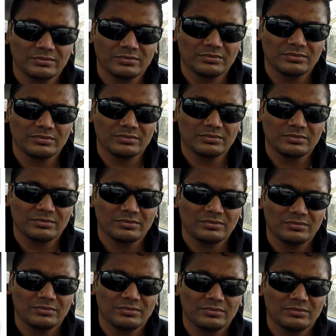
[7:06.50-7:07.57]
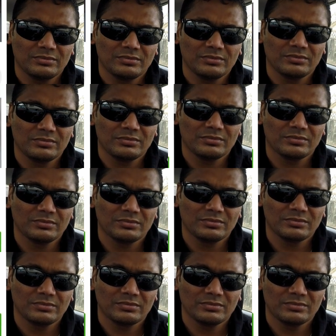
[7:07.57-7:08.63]

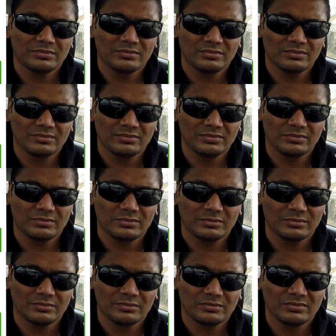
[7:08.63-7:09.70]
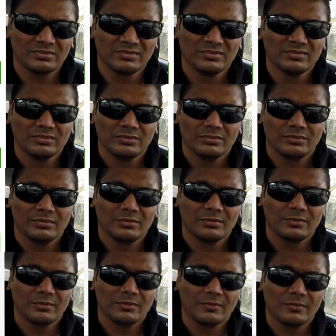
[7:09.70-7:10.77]

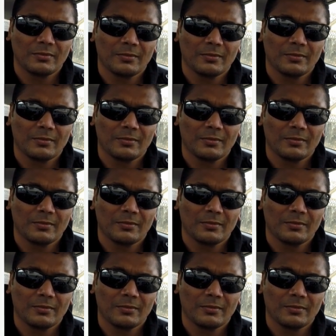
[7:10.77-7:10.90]
No one is speaking in this clip.